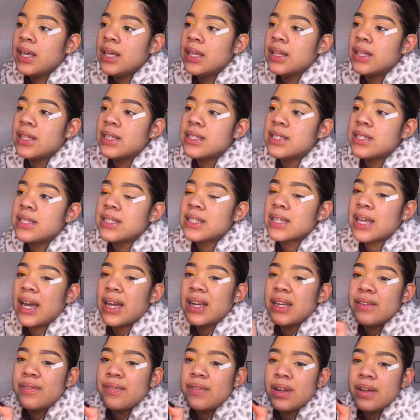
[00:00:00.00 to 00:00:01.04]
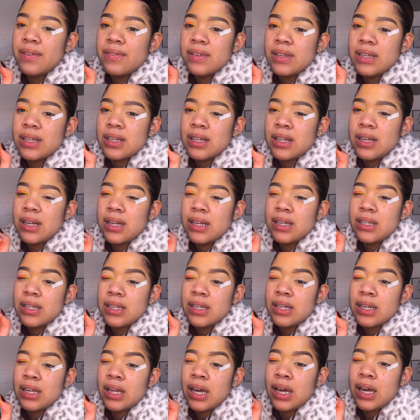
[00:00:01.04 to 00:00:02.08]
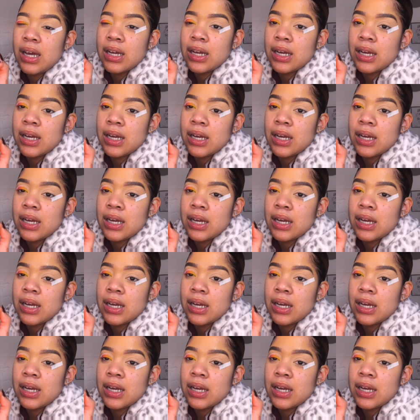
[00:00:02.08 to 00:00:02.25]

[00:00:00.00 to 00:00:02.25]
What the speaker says: This is kind of fluffy, kind of not,